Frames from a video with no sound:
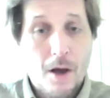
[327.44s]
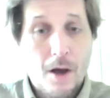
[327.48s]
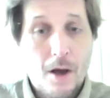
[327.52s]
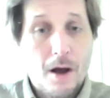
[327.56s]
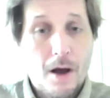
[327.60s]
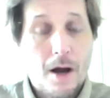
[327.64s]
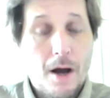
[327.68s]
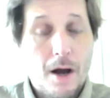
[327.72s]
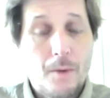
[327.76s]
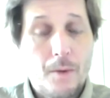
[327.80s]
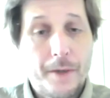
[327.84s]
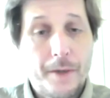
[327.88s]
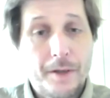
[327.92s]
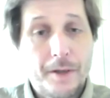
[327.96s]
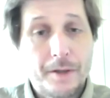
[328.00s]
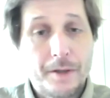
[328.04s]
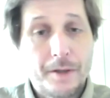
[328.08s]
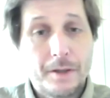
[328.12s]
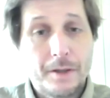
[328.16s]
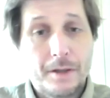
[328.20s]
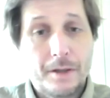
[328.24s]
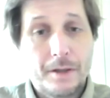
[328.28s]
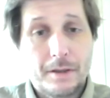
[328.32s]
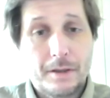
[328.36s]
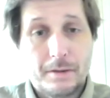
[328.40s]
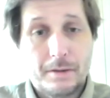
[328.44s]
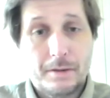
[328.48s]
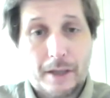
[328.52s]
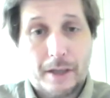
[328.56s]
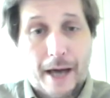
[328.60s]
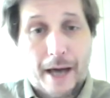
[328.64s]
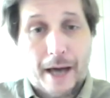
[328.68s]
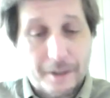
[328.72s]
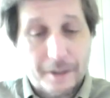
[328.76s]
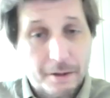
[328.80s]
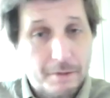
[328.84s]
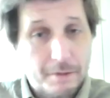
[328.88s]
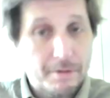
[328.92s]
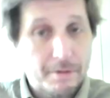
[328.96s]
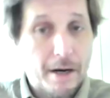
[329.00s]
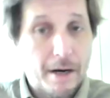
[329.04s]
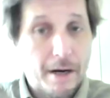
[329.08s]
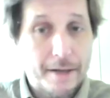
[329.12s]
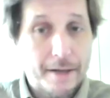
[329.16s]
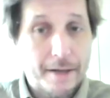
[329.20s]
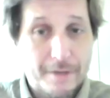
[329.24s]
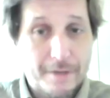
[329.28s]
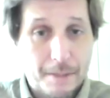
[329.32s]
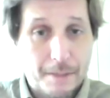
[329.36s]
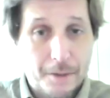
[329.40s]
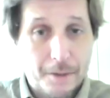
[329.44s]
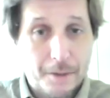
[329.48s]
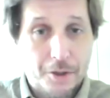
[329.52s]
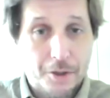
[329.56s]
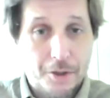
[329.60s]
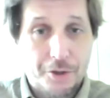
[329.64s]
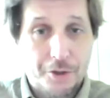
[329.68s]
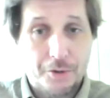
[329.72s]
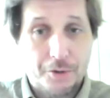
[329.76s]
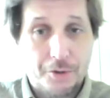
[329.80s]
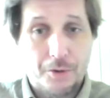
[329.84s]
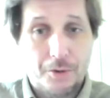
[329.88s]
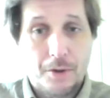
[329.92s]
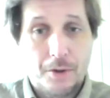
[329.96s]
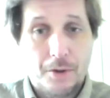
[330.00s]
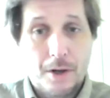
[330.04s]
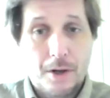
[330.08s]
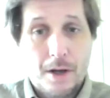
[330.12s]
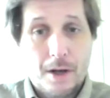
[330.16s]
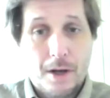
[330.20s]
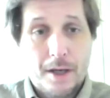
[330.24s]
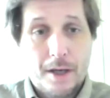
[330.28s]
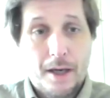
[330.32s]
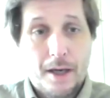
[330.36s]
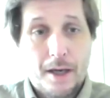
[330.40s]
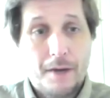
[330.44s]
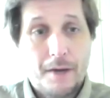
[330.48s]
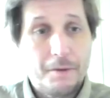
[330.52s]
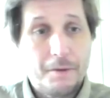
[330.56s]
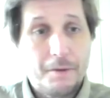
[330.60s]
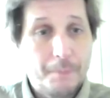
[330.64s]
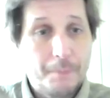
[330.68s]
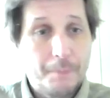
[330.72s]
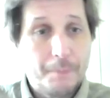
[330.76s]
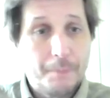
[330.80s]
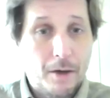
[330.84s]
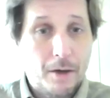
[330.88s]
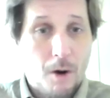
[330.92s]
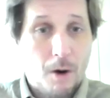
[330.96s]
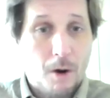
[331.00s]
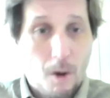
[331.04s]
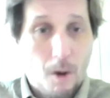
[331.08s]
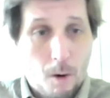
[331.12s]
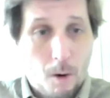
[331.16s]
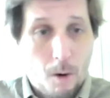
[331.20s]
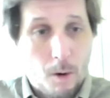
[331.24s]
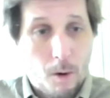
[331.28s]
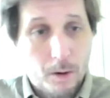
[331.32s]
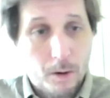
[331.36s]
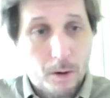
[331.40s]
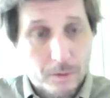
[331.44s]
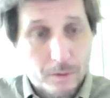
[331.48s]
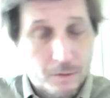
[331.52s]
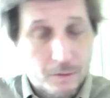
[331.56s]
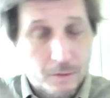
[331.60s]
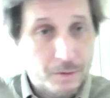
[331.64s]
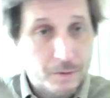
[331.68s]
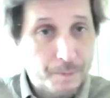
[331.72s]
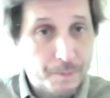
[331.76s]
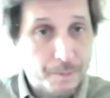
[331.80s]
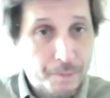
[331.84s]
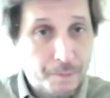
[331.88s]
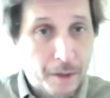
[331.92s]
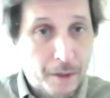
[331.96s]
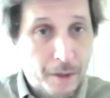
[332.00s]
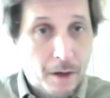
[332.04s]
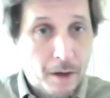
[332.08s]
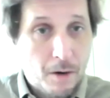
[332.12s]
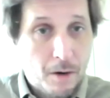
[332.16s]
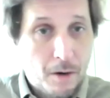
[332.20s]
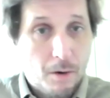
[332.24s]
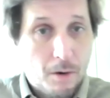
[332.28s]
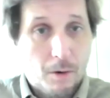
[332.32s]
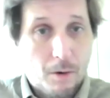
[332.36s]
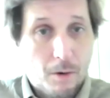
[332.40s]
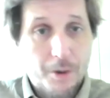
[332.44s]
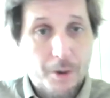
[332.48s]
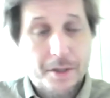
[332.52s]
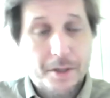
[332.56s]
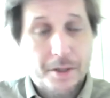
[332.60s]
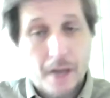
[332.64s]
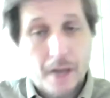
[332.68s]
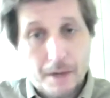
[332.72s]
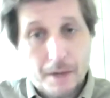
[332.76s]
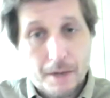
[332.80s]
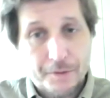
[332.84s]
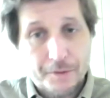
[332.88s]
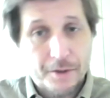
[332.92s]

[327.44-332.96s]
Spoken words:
And we're going to categorize them into either being hawks or doves.